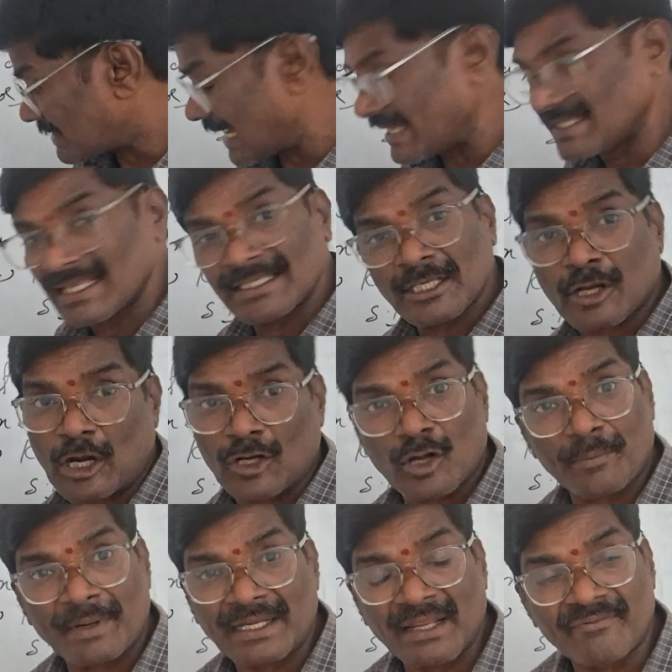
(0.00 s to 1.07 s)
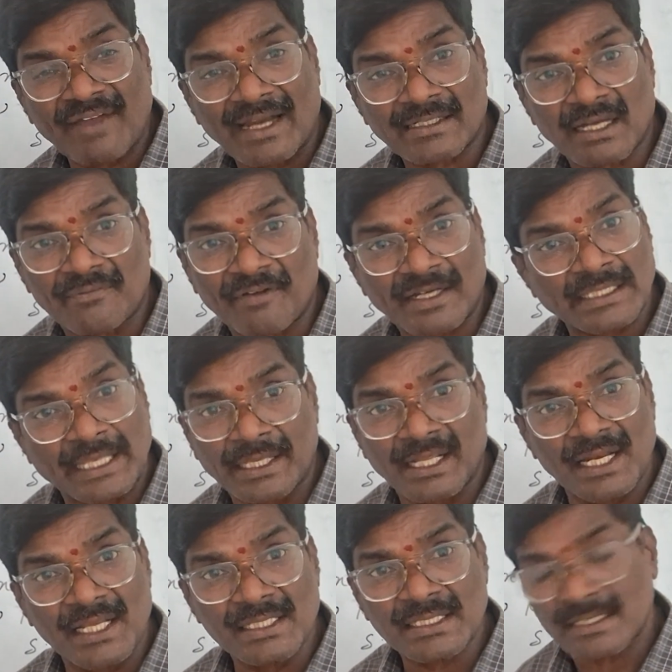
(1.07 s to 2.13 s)
size is a contributing factor for the
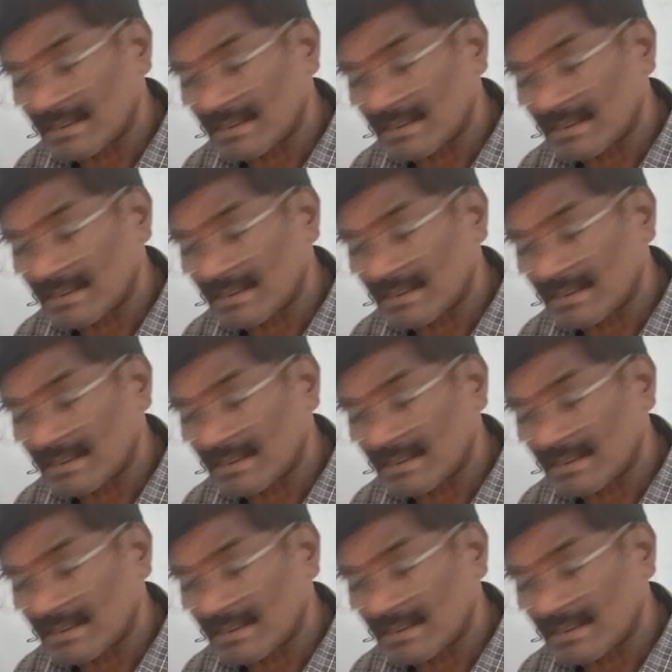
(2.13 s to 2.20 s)
increase,